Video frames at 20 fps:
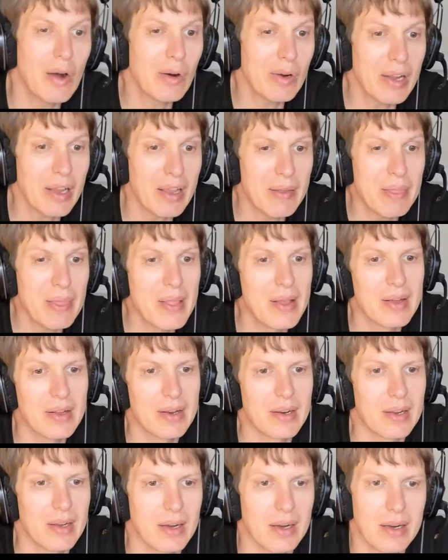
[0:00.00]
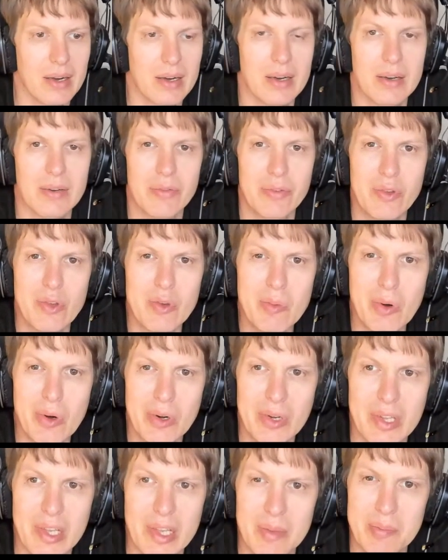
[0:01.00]
Okay, a uh, few
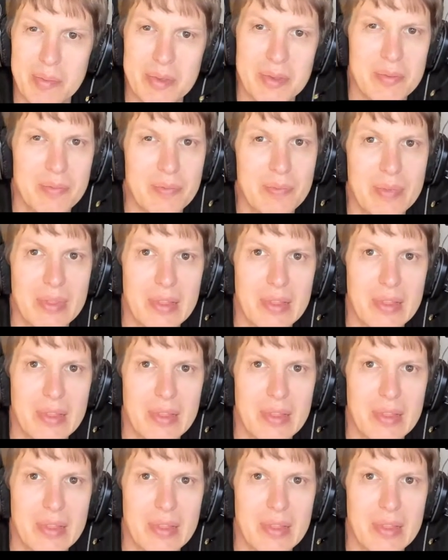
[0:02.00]
more tips.